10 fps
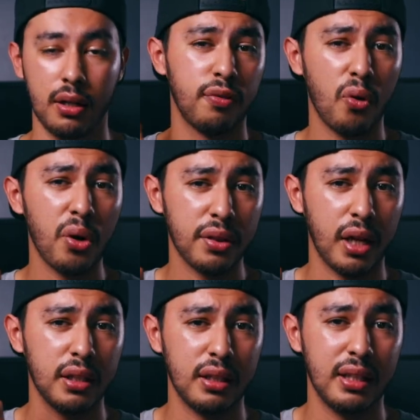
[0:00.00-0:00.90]
Fourth
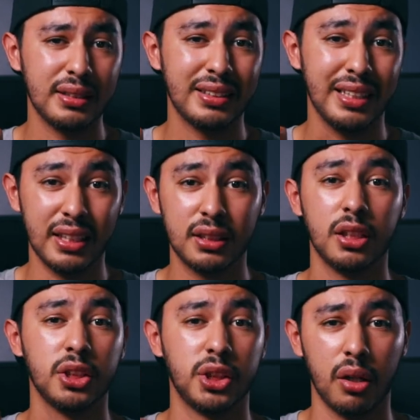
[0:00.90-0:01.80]
on the list is
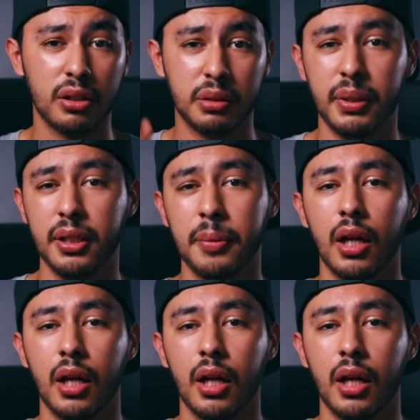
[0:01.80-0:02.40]
shutter speed.